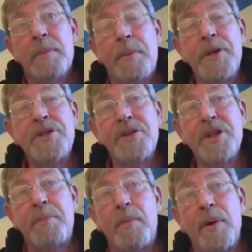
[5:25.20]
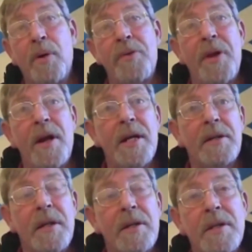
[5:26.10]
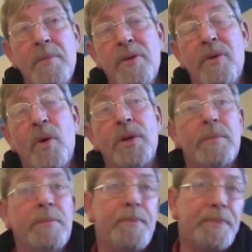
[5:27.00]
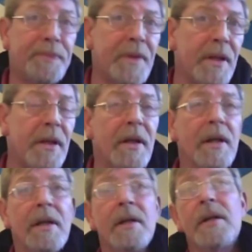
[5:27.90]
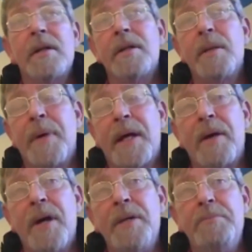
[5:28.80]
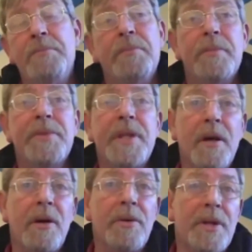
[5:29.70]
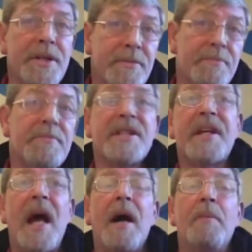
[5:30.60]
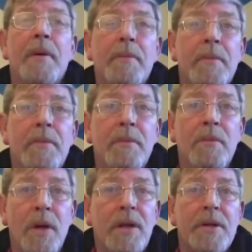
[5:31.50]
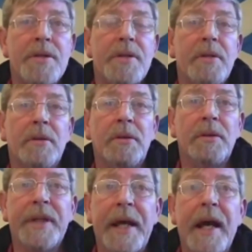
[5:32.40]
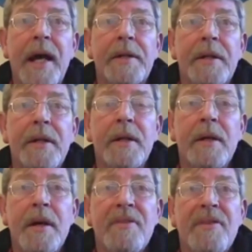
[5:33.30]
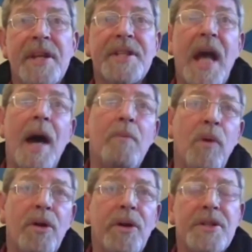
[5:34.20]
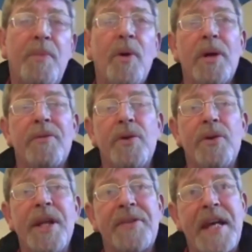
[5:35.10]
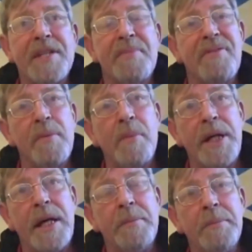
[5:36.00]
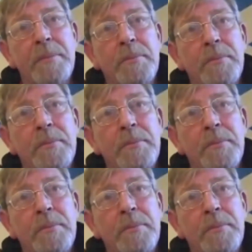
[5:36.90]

the police use a public order act to move on the picket line to allow the scab workers to get in. From the scab workers' point of view, they're desperate for money.